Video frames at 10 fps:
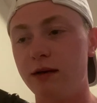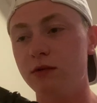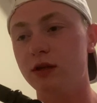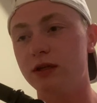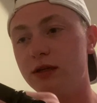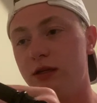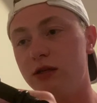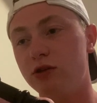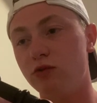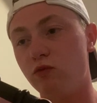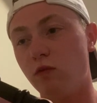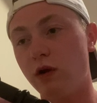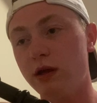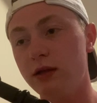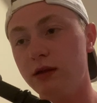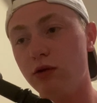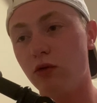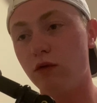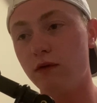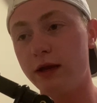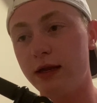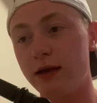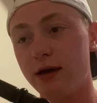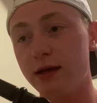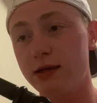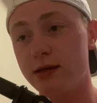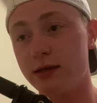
I'm gonna do one little overhand knot